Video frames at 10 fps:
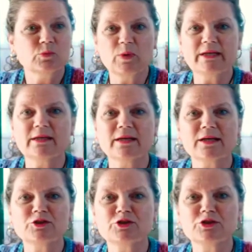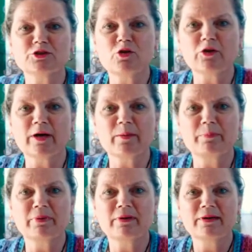One day I just got up
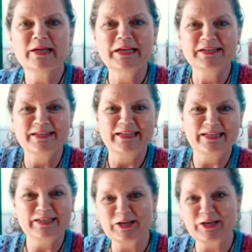and